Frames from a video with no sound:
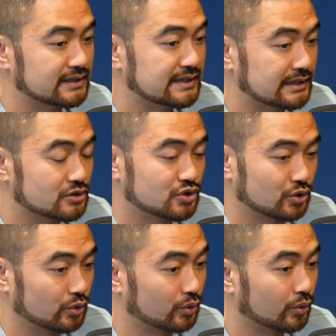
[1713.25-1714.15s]
need
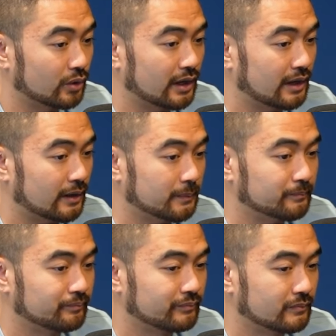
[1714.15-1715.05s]
to
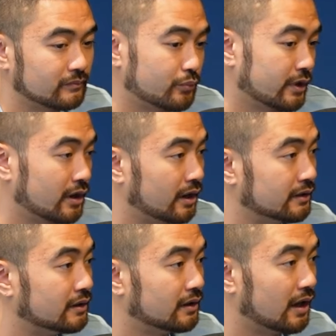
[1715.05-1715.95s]
bring
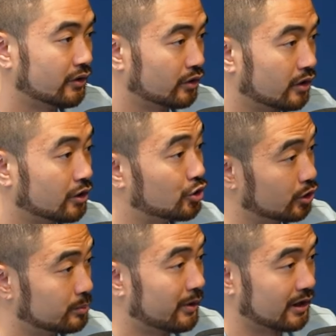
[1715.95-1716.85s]
on other
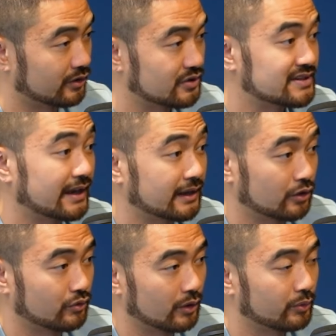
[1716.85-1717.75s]
good partners that can
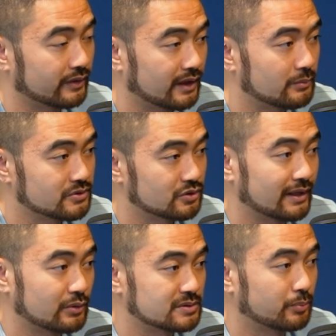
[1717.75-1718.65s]
grow with them. So
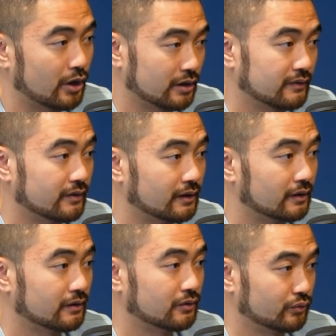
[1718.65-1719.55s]
that was part of
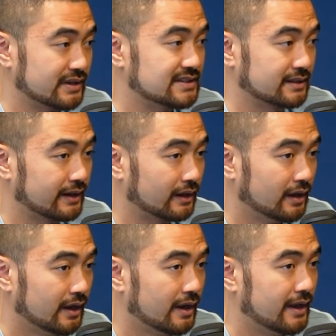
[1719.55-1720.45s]
the reasoning.
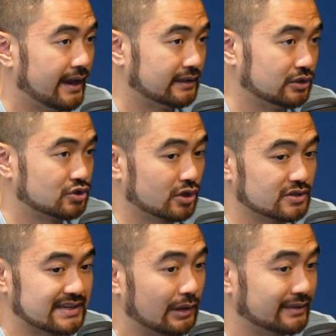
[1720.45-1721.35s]
And it
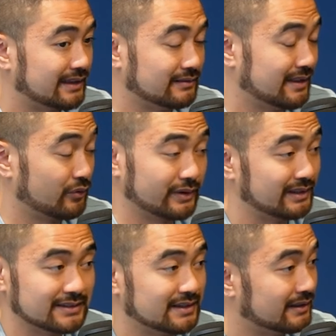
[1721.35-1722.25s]
turns out they
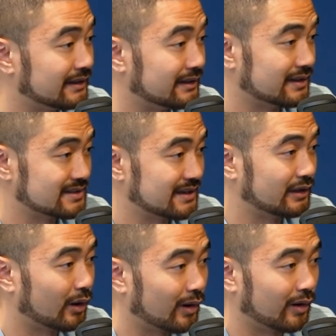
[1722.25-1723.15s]
really didn't need us
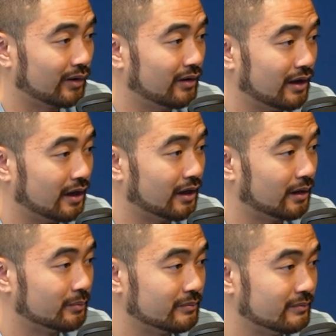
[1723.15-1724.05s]
at all
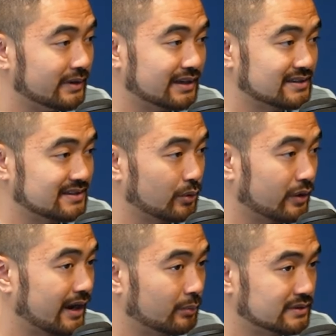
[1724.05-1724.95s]
because they were
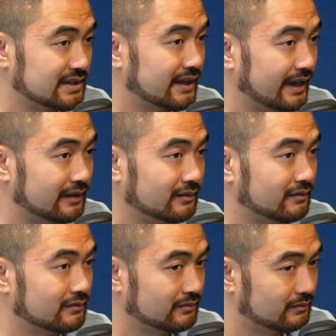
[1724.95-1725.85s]
able to get
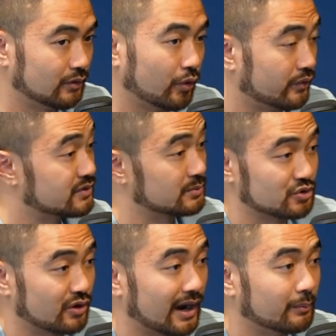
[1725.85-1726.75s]

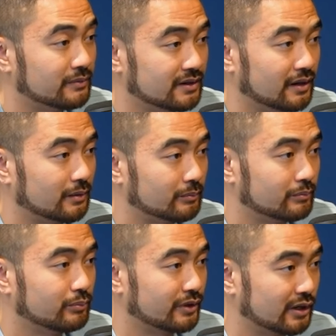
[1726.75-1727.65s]
oversubscribed
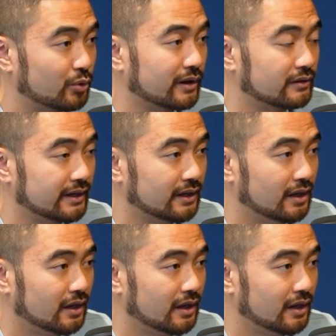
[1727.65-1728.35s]
pretty quickly.